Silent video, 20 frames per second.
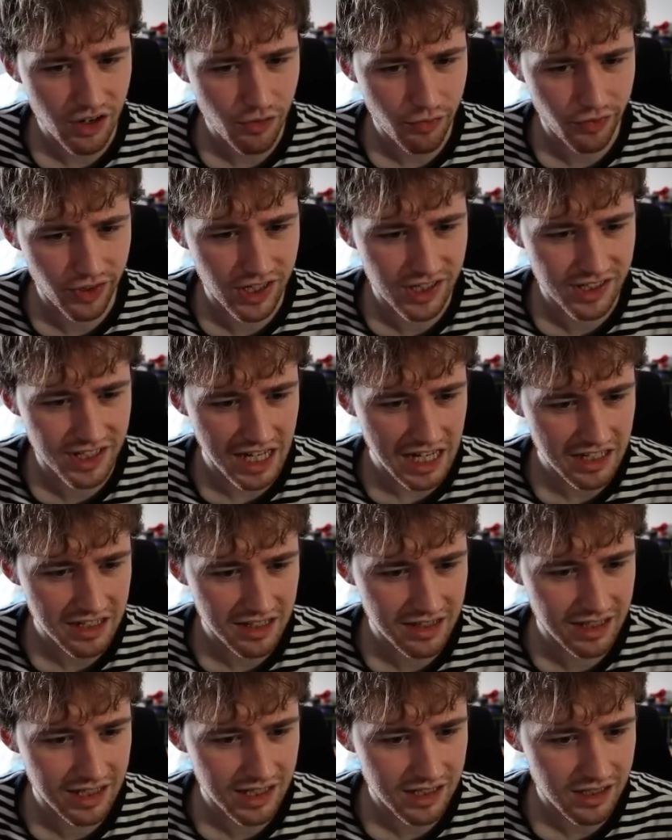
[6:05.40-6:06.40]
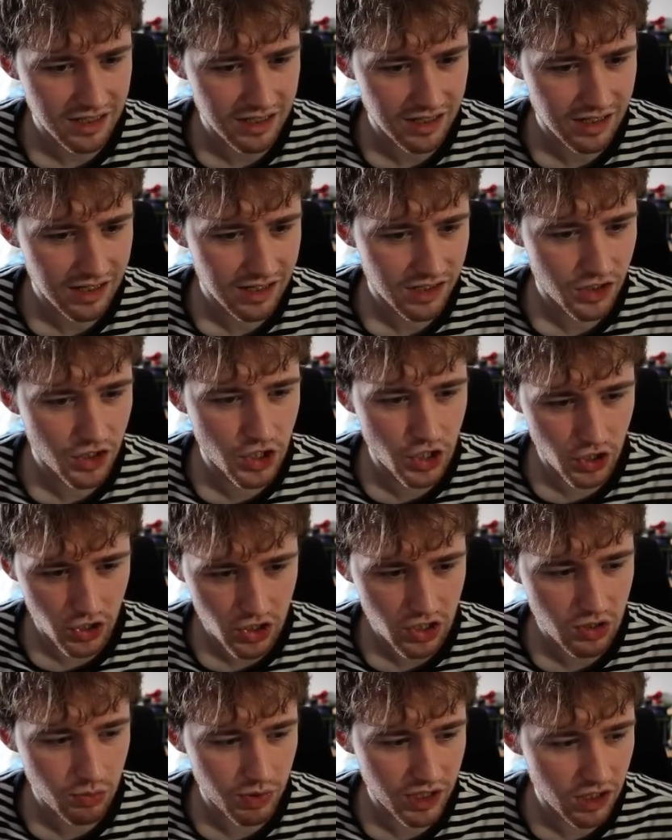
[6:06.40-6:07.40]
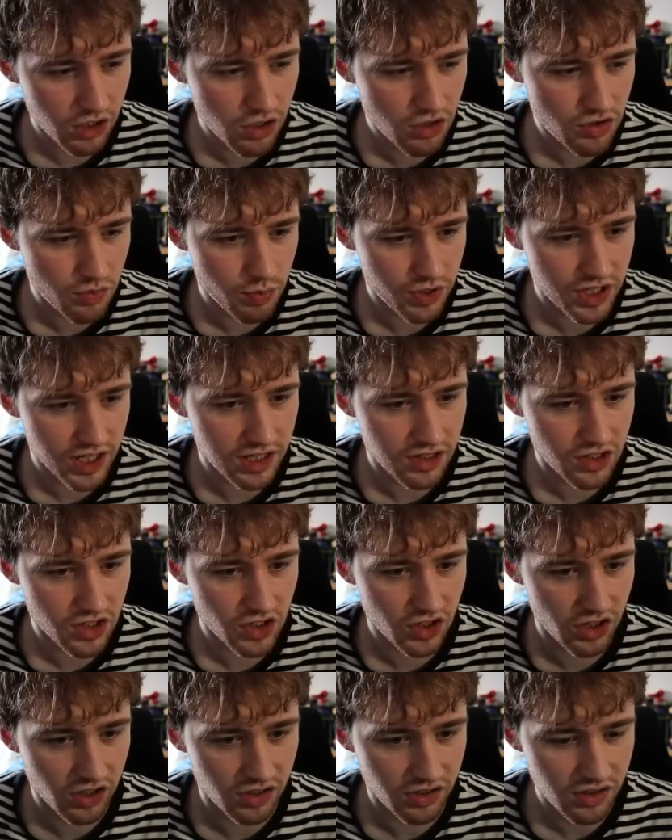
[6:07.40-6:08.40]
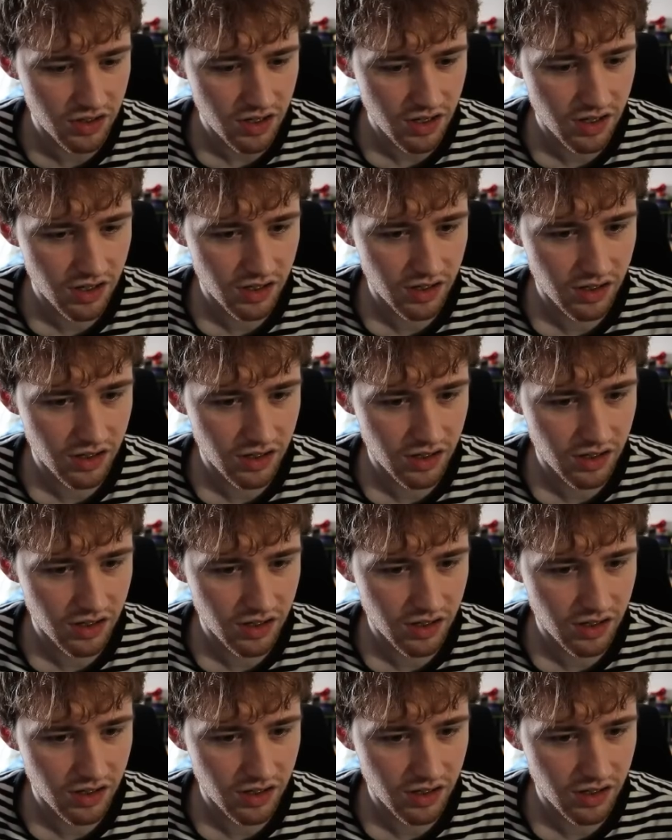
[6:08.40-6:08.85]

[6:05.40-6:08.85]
outfit and test this, just to be 100% certain.